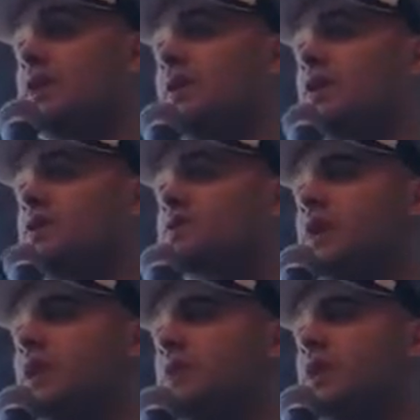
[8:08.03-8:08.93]
anywhere. No
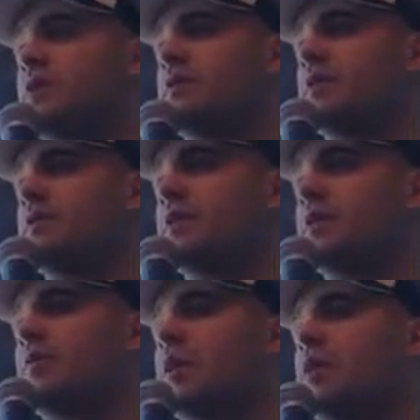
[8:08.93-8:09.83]
talk about him going
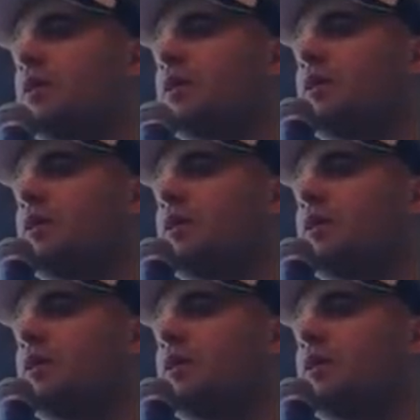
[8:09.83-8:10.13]
anywhere.